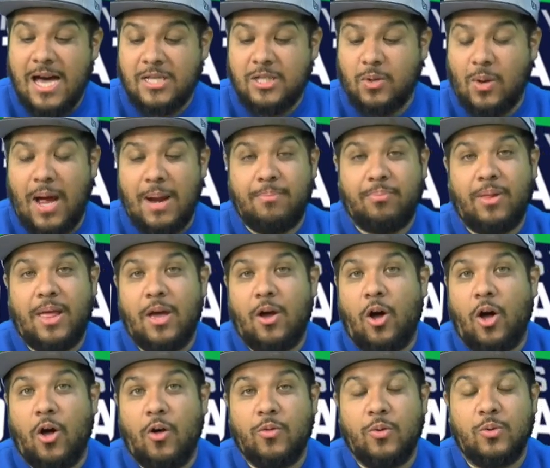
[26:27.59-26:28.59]
So I'd play
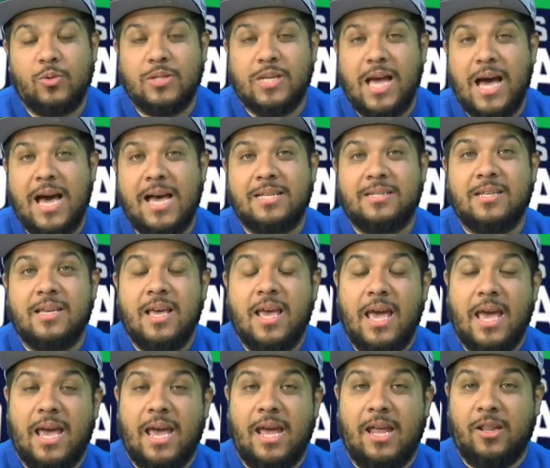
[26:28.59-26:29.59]
all those guys
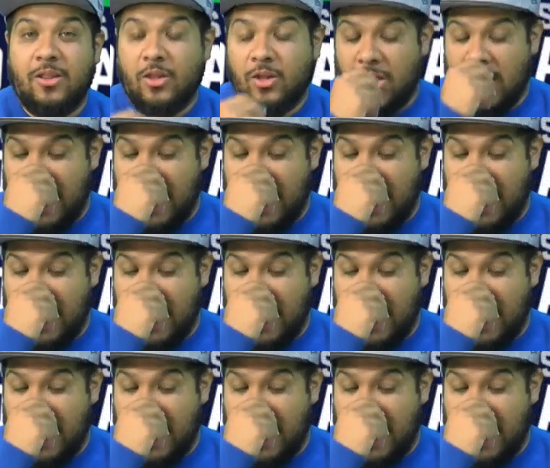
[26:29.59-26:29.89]
and